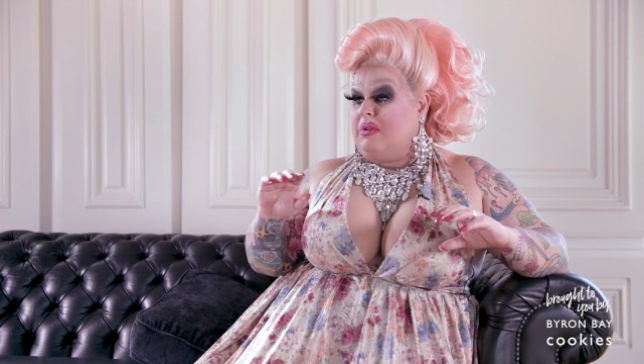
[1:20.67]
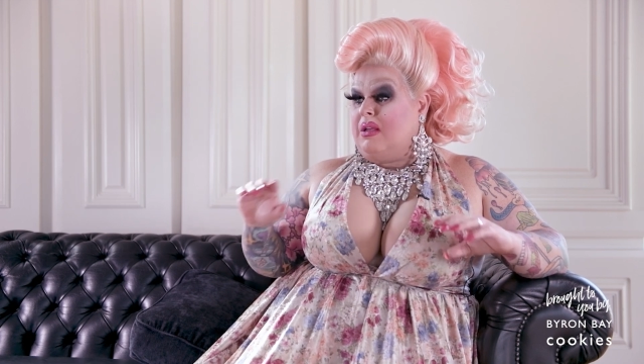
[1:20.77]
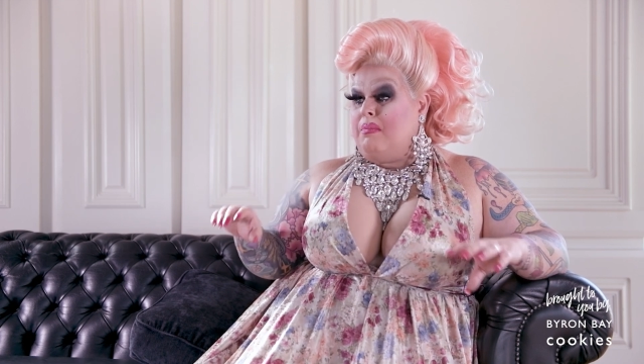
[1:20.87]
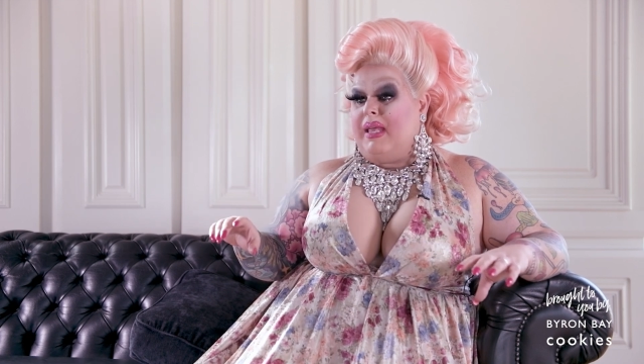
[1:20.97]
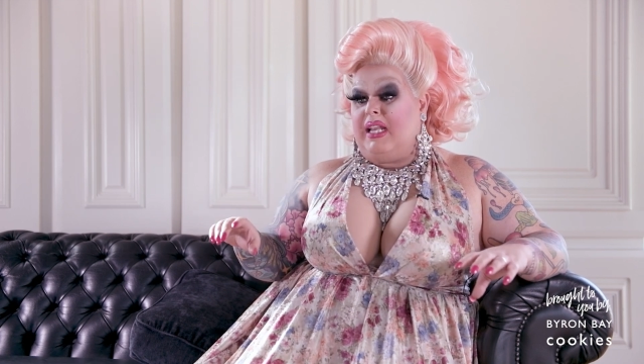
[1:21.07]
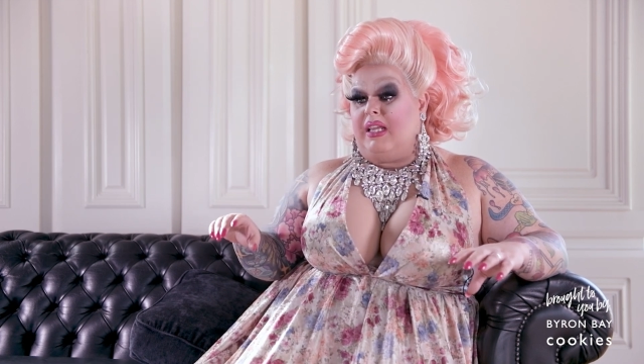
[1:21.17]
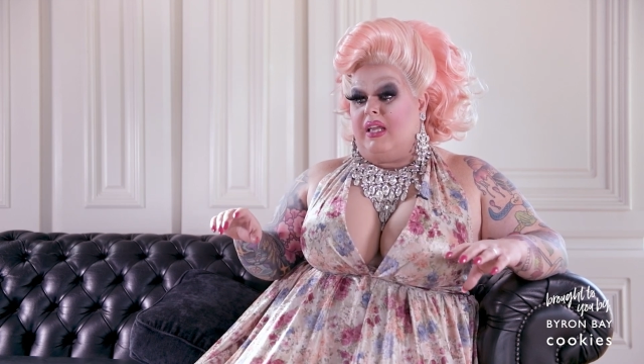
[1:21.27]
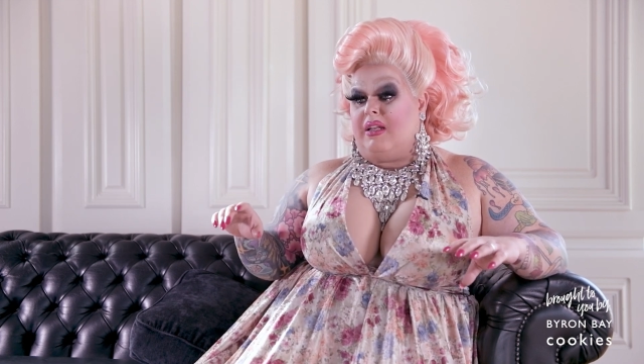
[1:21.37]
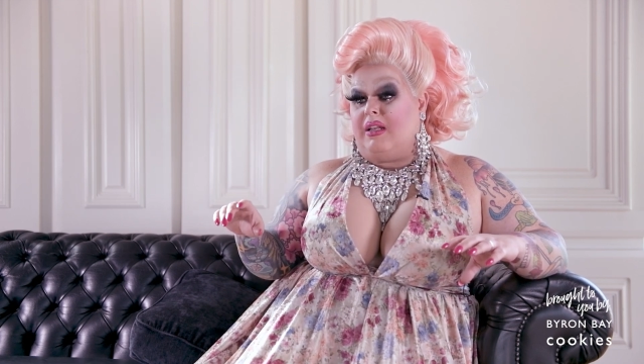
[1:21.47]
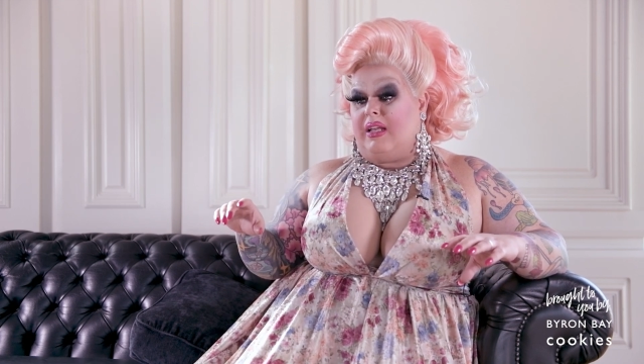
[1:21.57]

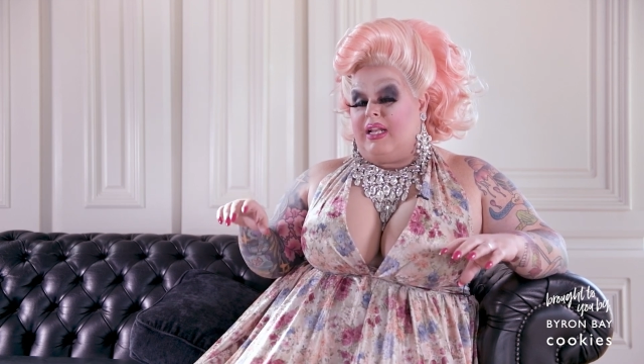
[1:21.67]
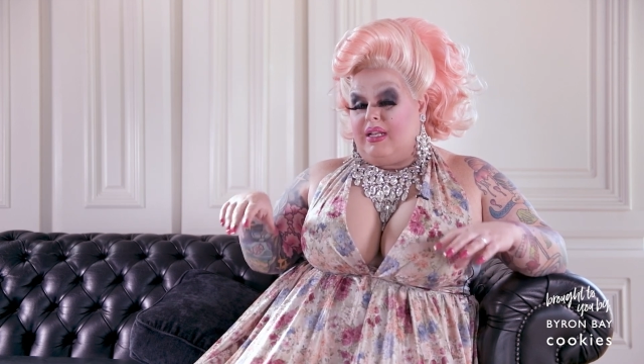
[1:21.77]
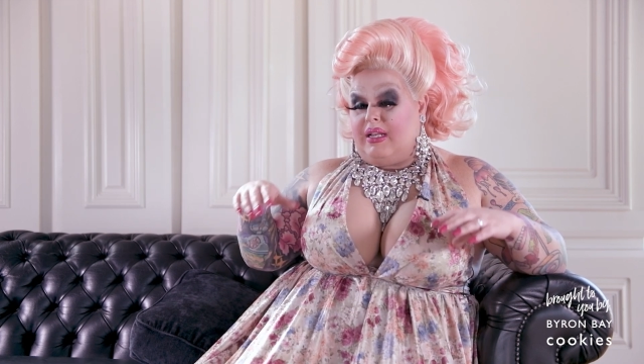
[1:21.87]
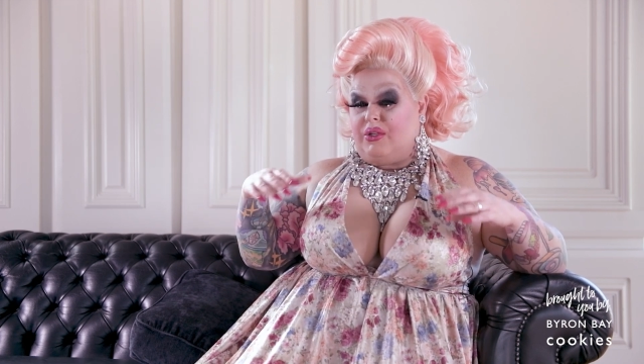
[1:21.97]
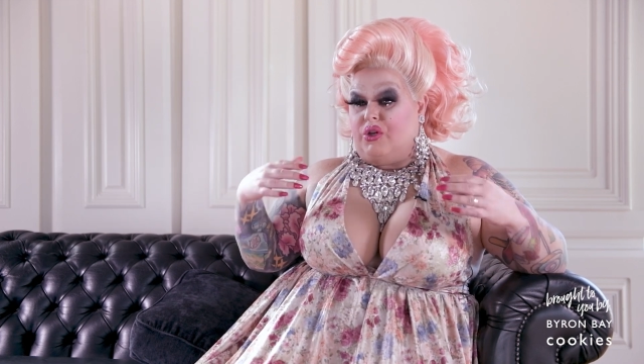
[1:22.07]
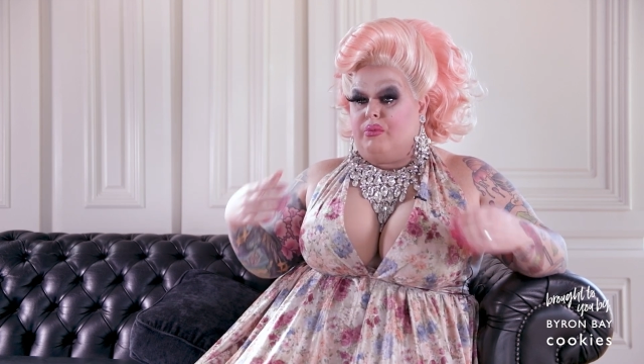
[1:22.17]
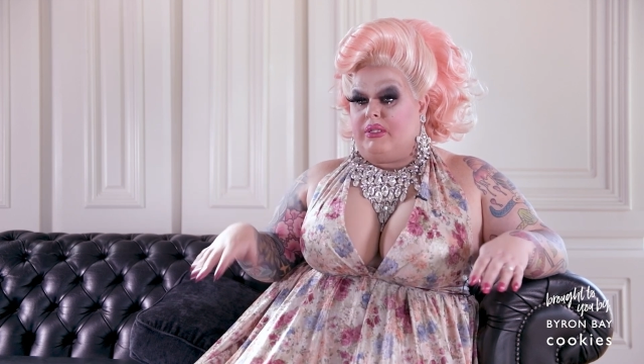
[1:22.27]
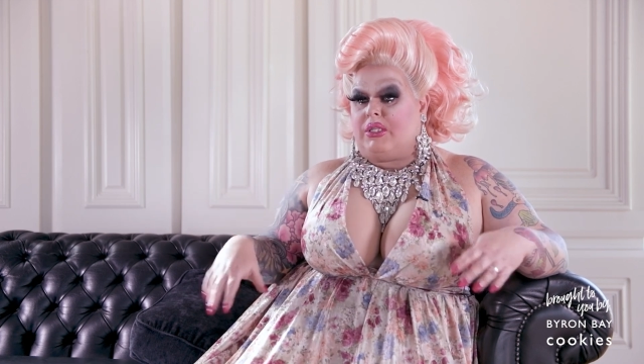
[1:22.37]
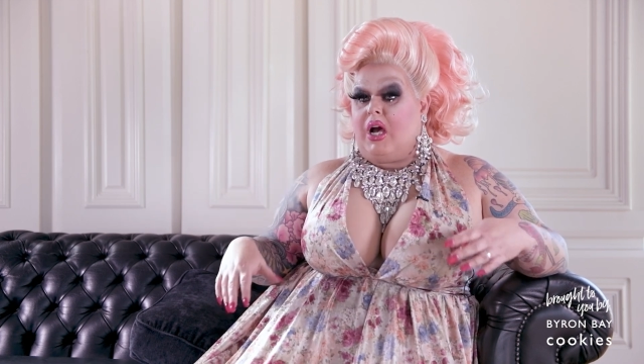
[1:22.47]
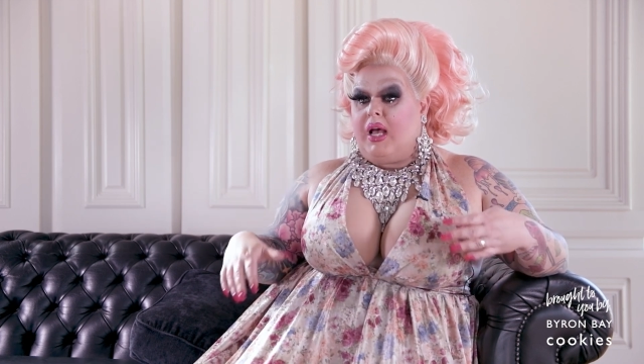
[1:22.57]
comedian, and
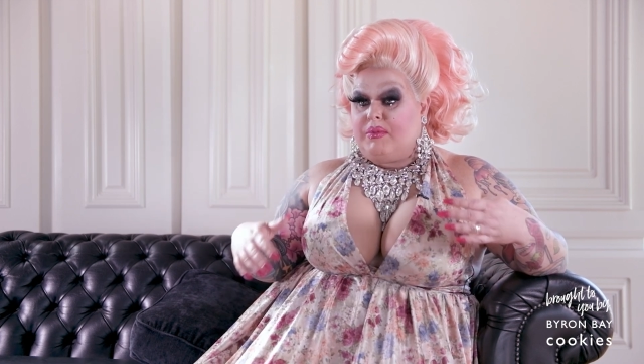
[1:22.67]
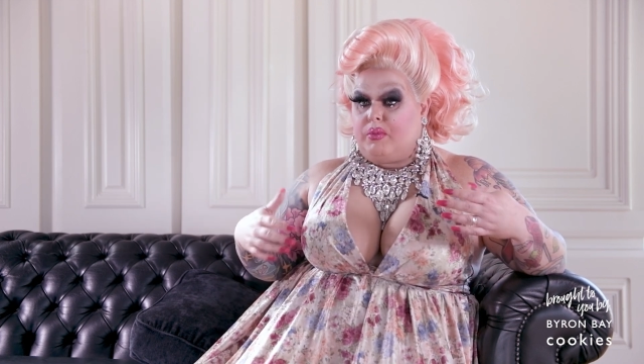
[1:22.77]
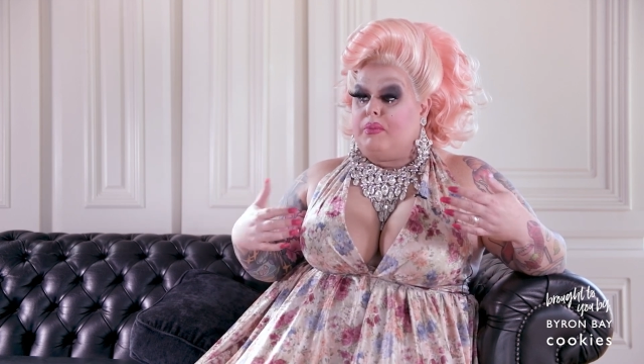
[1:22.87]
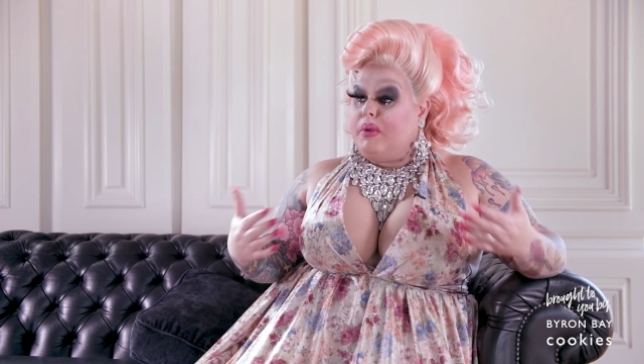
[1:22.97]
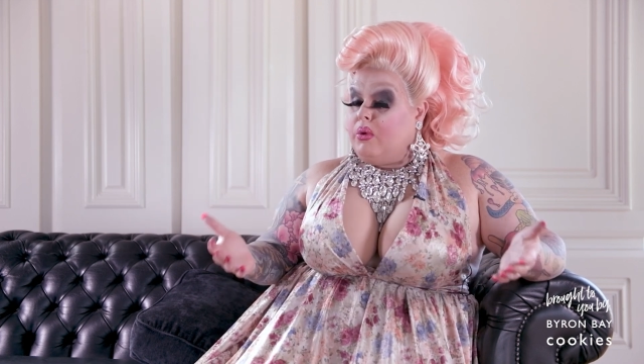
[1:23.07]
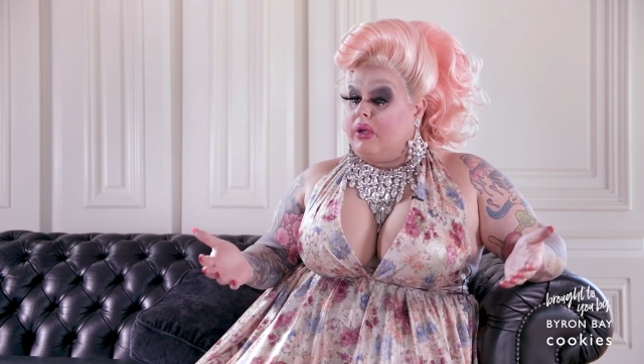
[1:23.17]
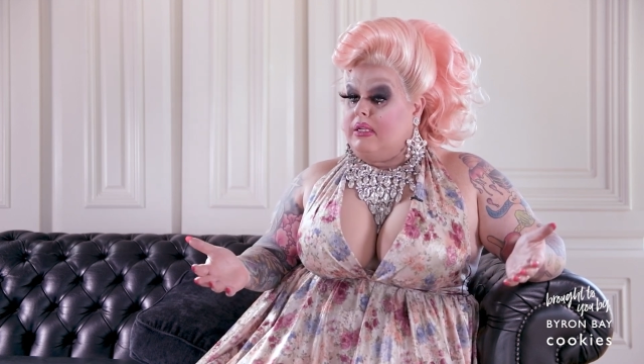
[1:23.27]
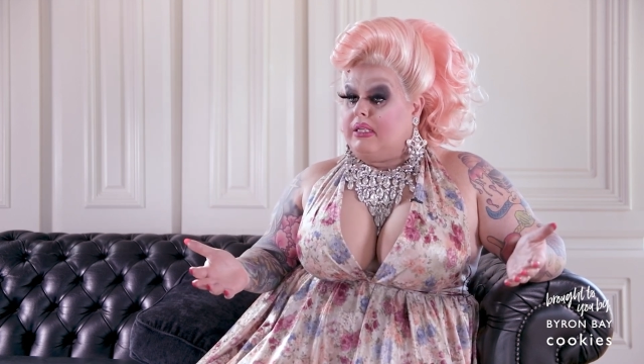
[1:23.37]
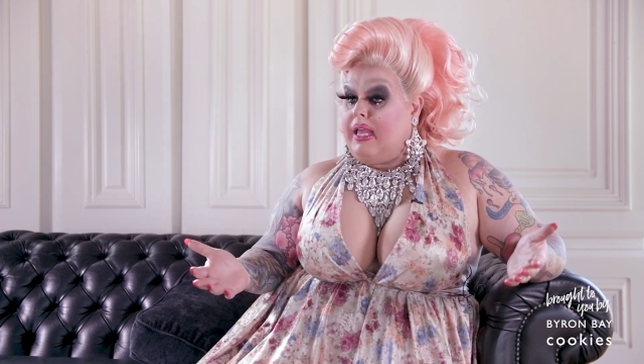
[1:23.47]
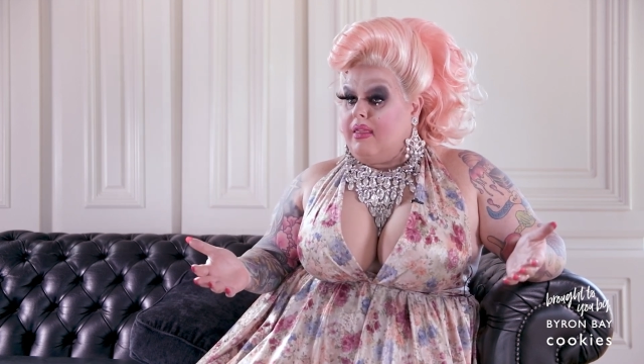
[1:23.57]
numerous times we'd be
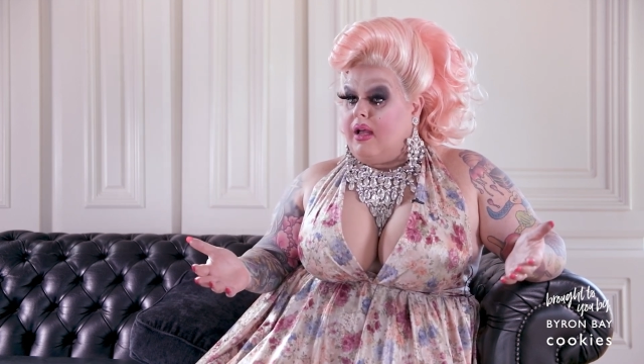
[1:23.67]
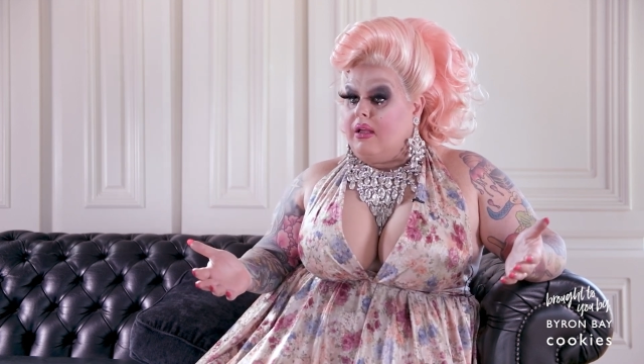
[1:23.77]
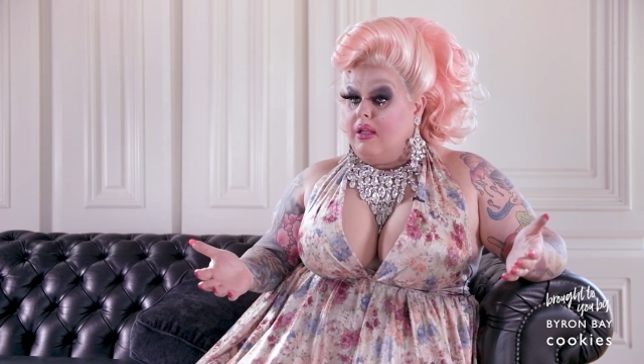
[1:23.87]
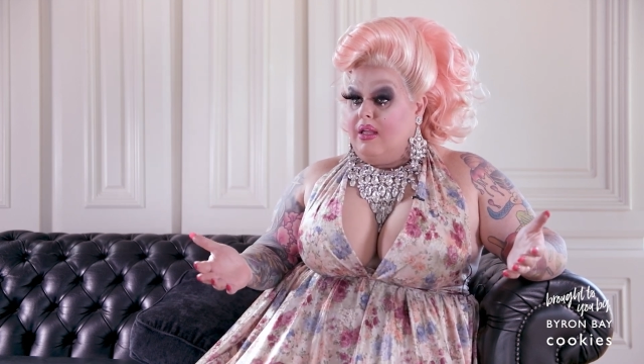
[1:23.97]
working together,